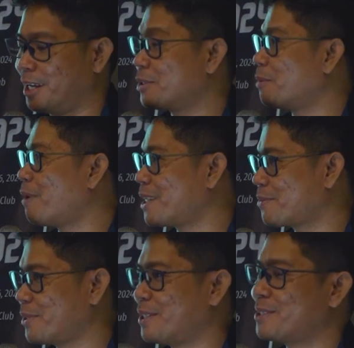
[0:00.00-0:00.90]
enter a
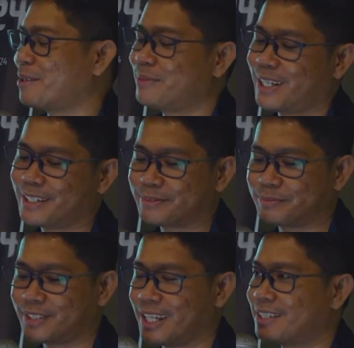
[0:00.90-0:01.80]
password or something,
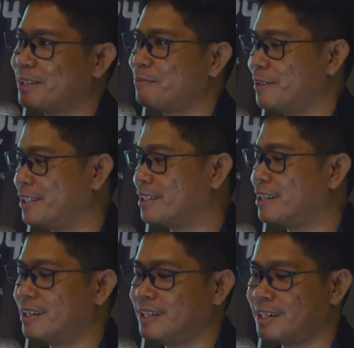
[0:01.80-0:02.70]
enter
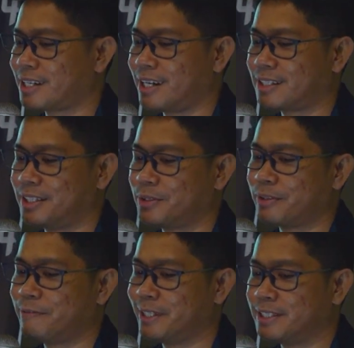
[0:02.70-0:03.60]
character
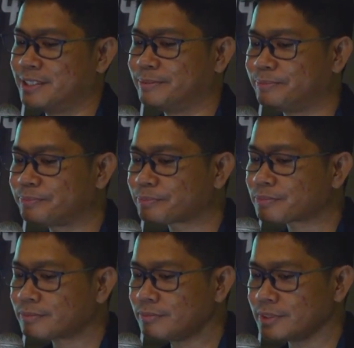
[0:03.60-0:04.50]
into a field.
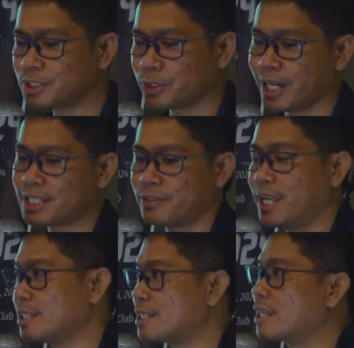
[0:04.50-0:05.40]
So yeah, so
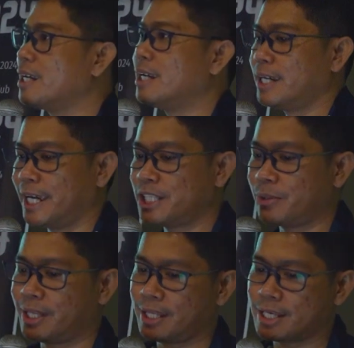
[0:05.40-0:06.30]
that's
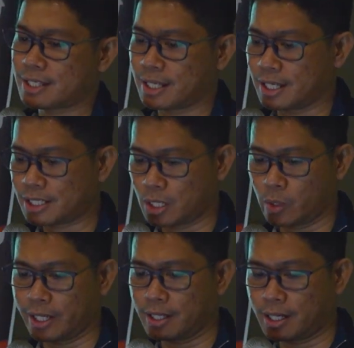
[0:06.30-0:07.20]
end-to-end test.
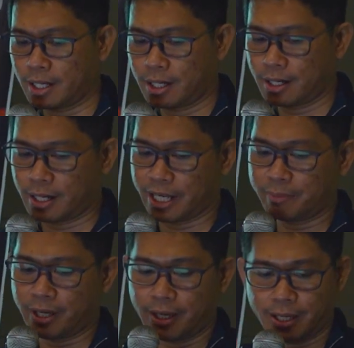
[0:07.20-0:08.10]
So in
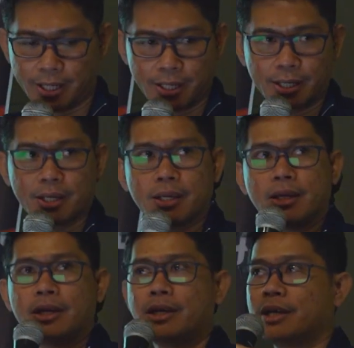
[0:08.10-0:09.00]
my
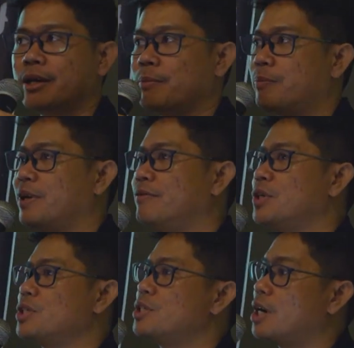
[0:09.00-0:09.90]

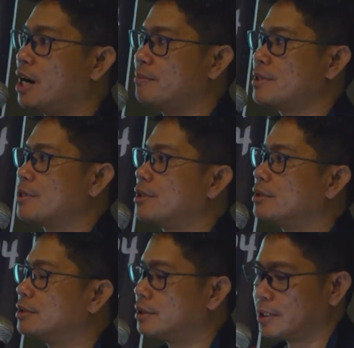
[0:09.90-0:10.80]
previous jobs,
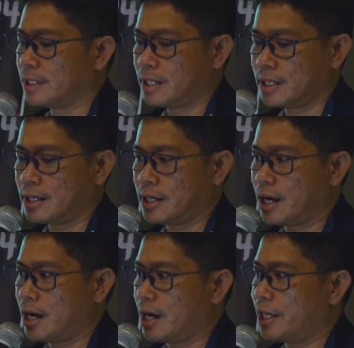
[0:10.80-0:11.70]

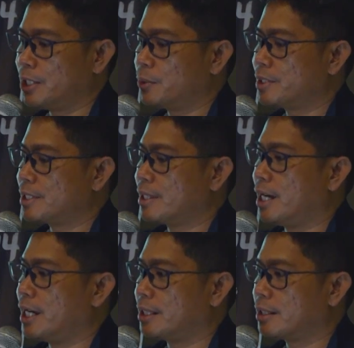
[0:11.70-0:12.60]
I noticed
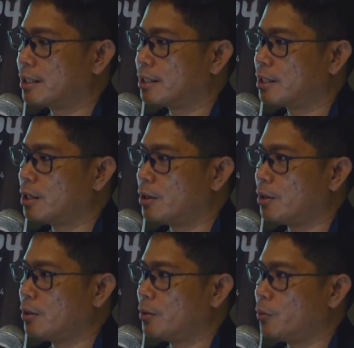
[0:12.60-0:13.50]
that
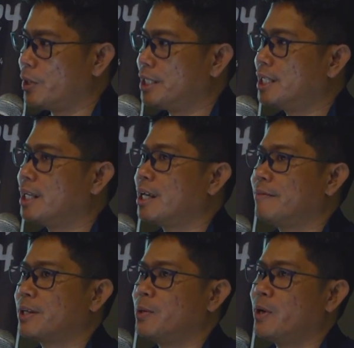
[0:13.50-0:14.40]
we didn't
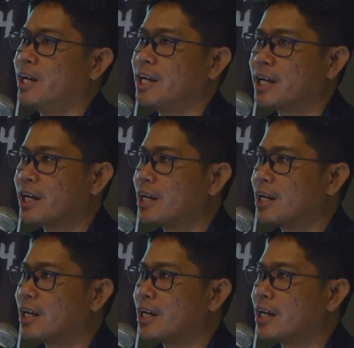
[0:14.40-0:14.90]
have a QA,